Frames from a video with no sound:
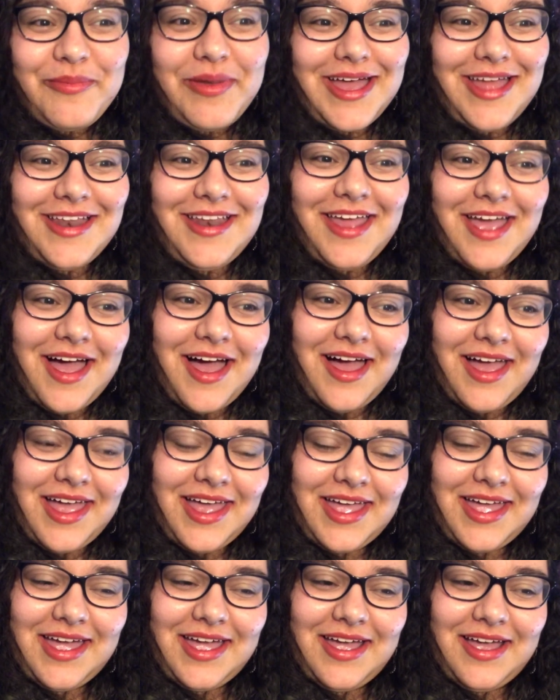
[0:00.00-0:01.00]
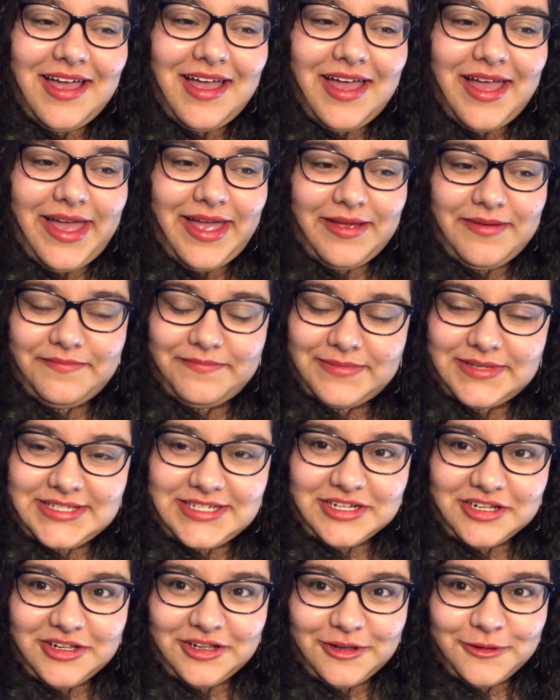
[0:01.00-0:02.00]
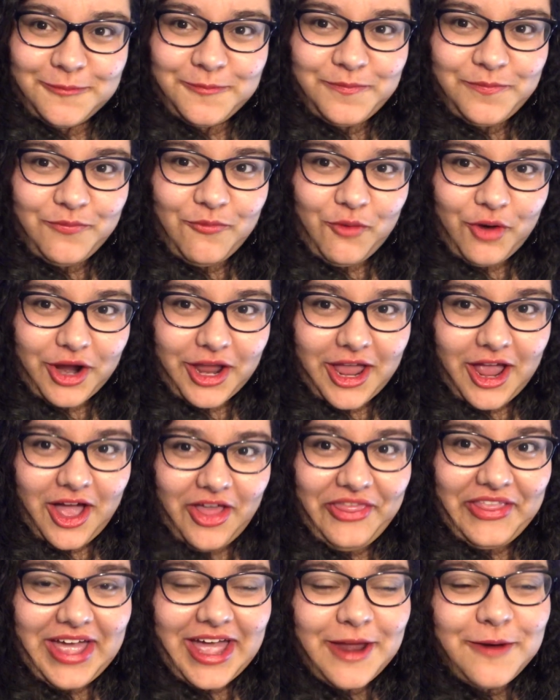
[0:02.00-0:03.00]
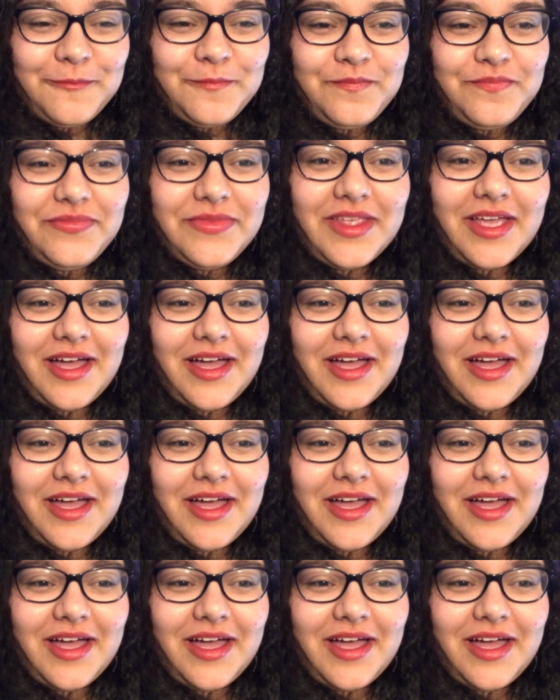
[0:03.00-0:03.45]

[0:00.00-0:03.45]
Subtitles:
but I'm still working on that,